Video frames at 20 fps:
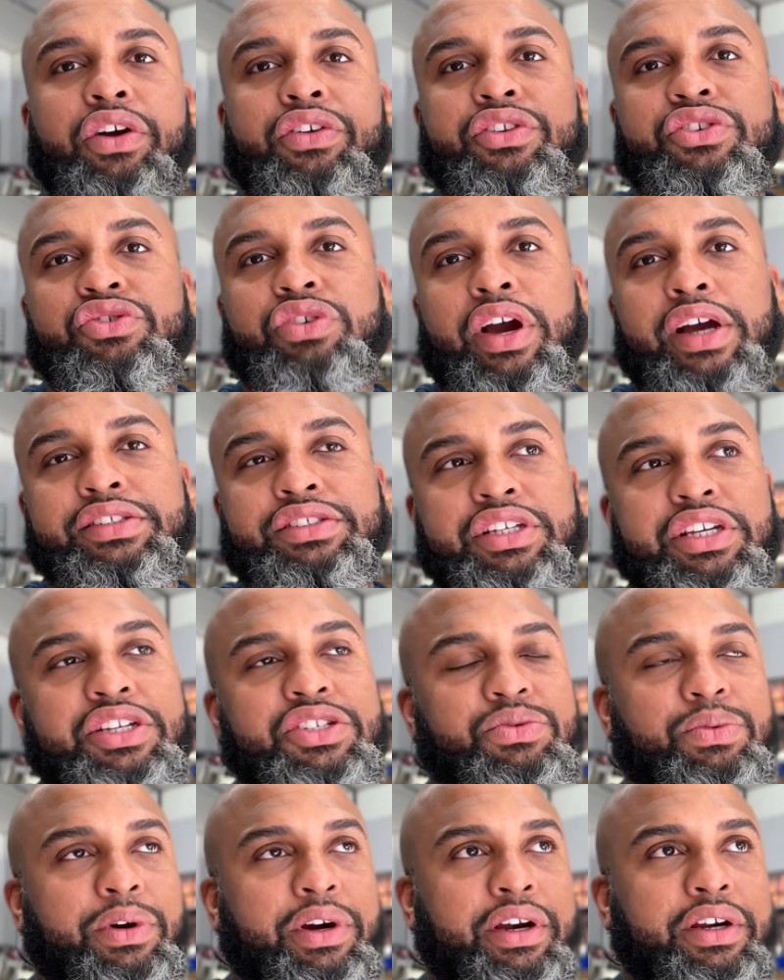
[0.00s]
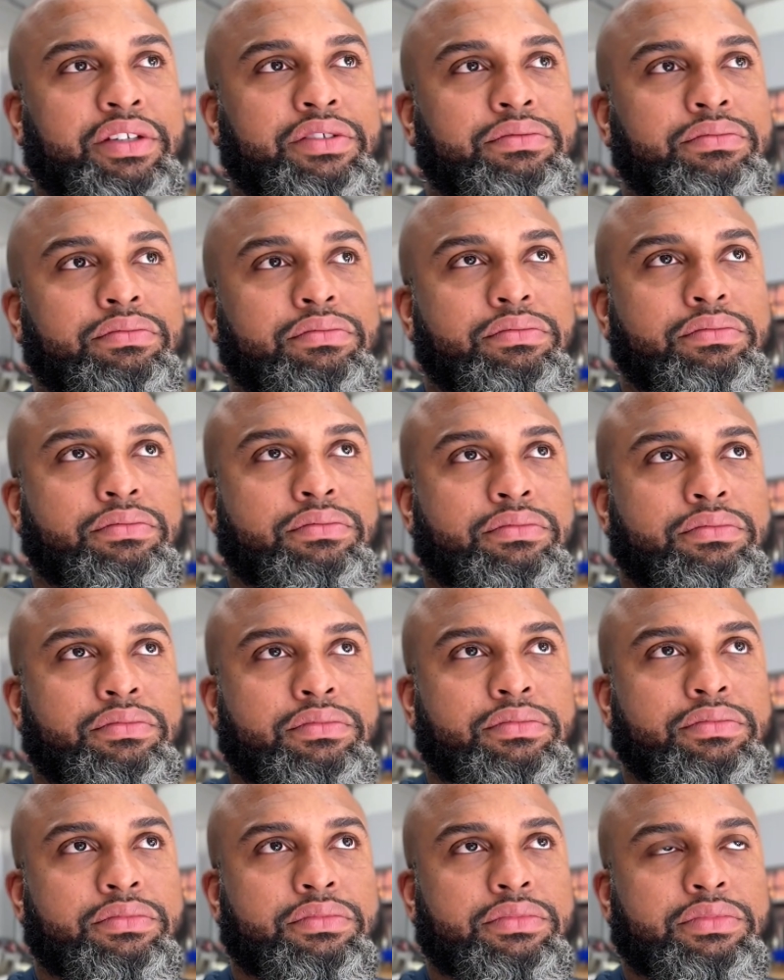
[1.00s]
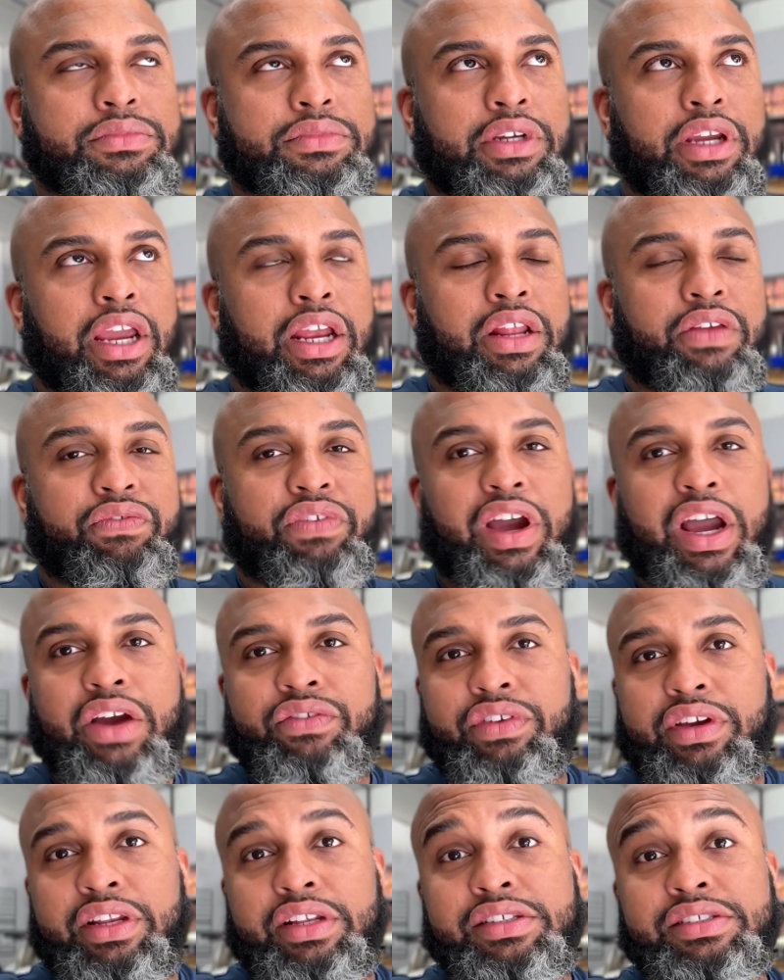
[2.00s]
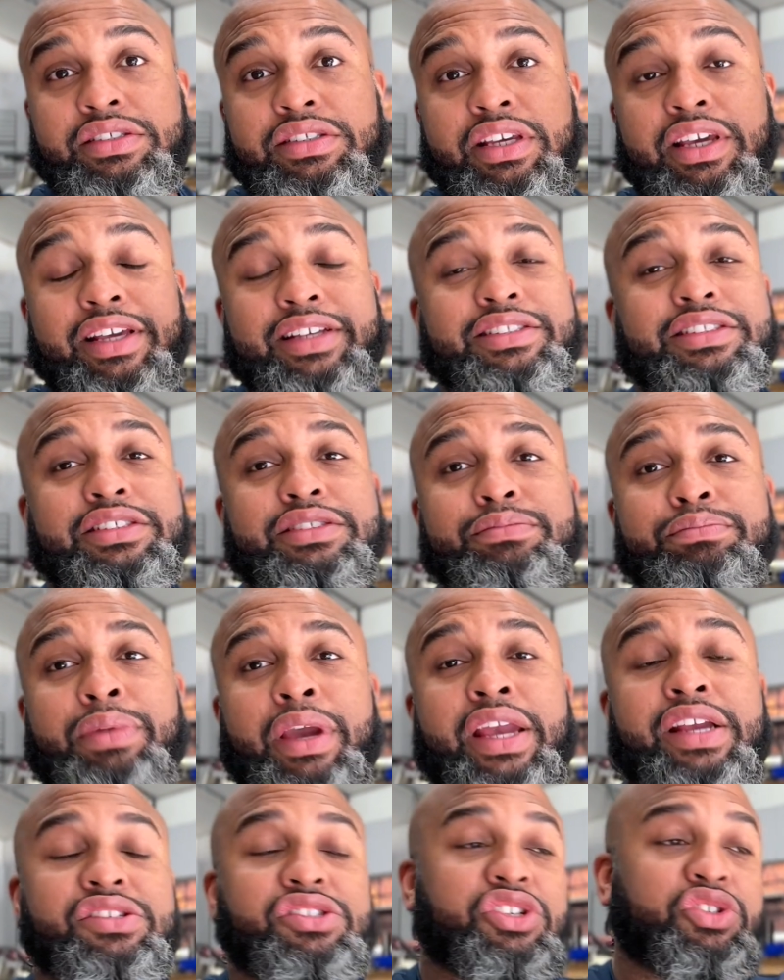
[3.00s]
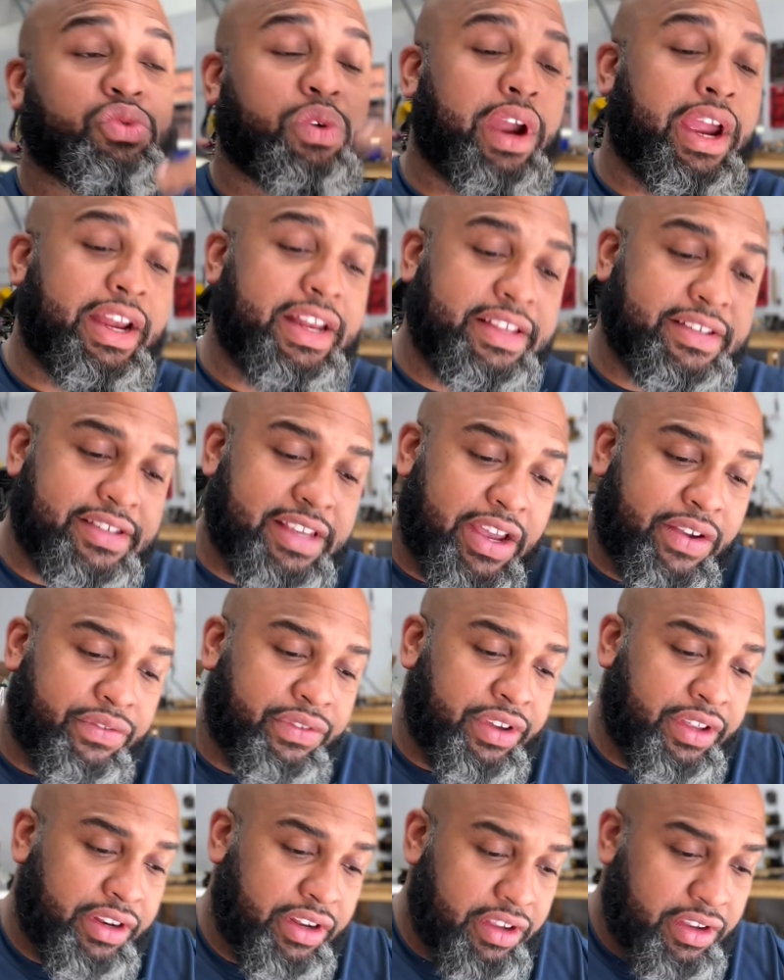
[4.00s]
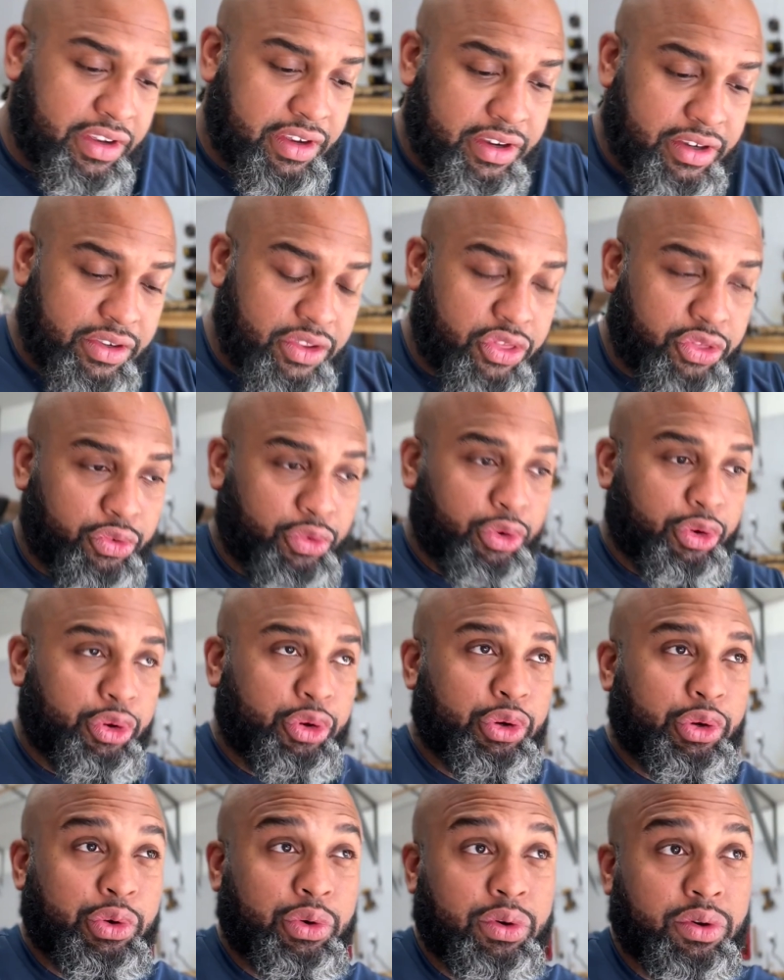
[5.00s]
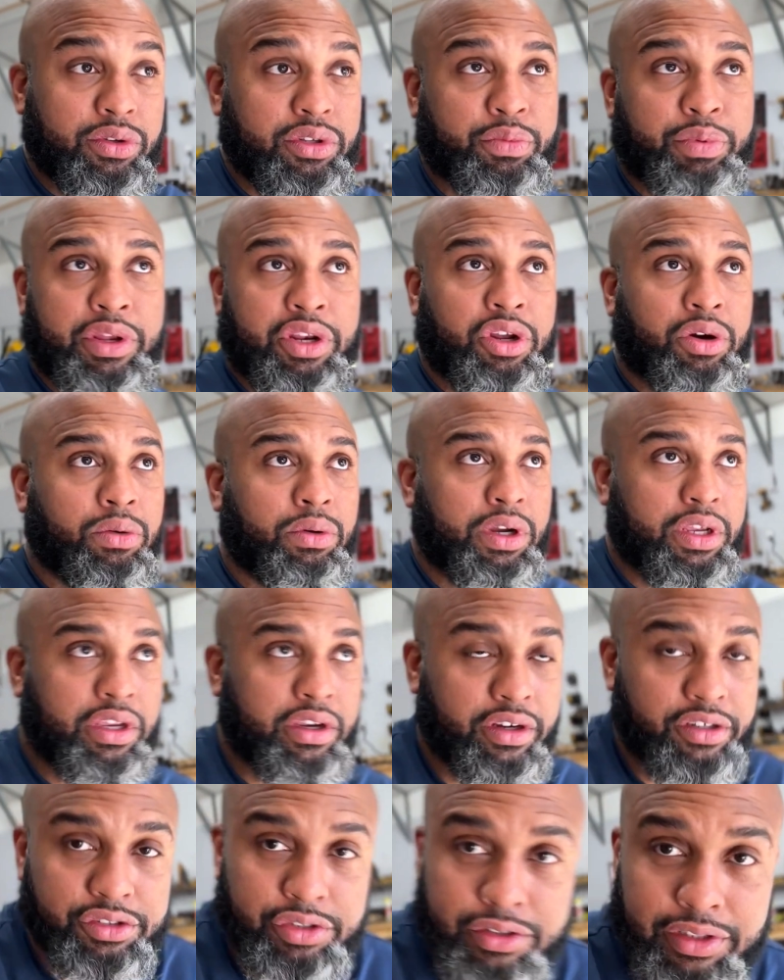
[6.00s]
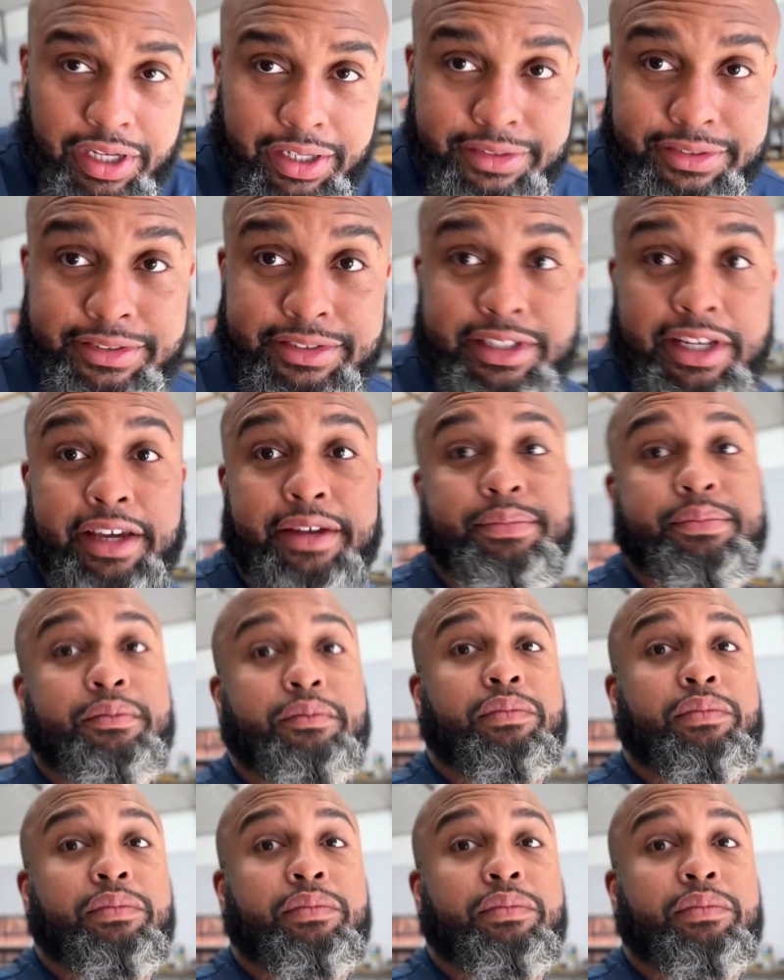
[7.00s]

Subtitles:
the Tri-Zs were 85, 86. Banshees were 87 through, depending on what year, 2010.